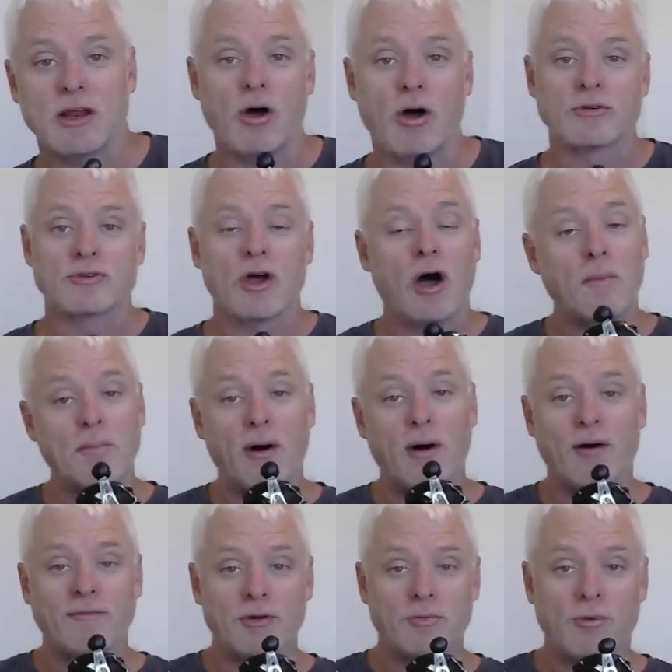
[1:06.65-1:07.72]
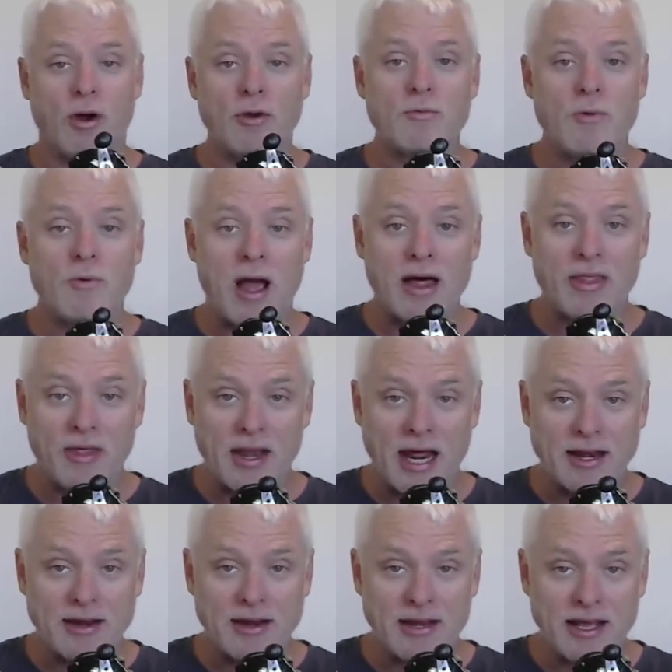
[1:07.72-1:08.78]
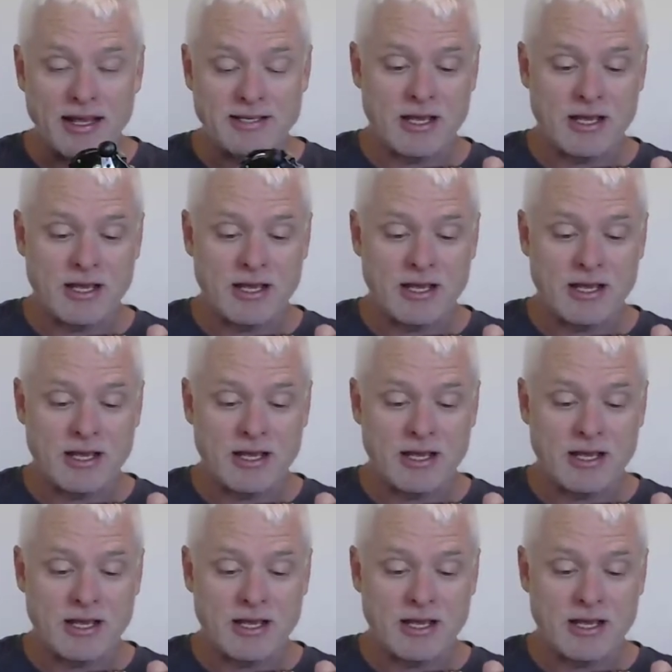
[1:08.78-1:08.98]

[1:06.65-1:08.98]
on top of the rod rather than underneath,